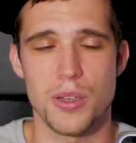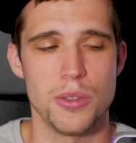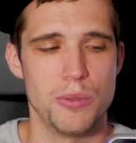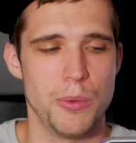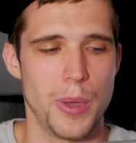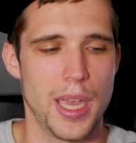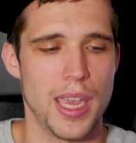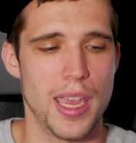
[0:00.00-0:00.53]
good
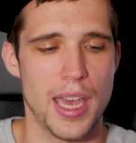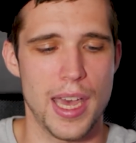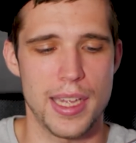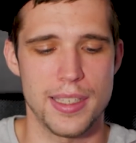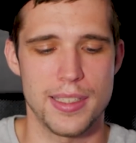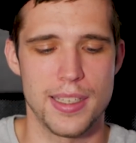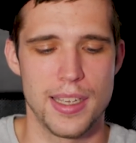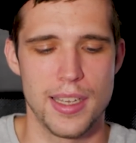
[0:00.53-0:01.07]
way
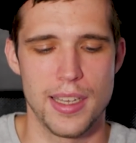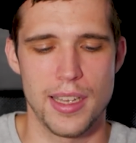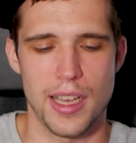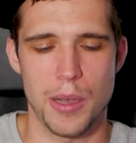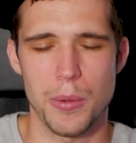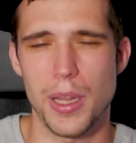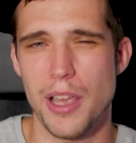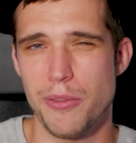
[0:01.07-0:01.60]
and
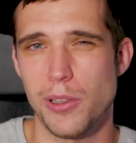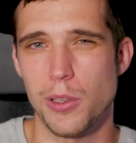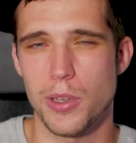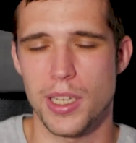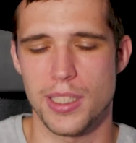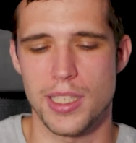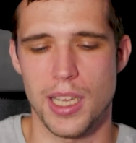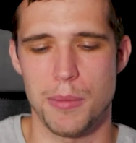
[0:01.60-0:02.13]
I will have a
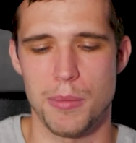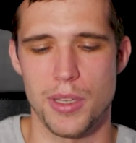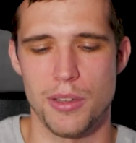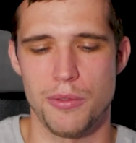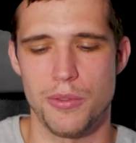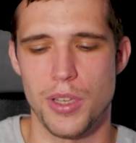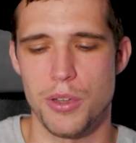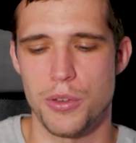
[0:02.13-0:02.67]
look at them in the
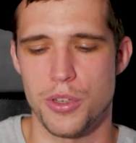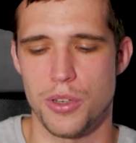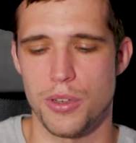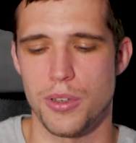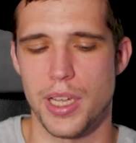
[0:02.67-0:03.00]
future.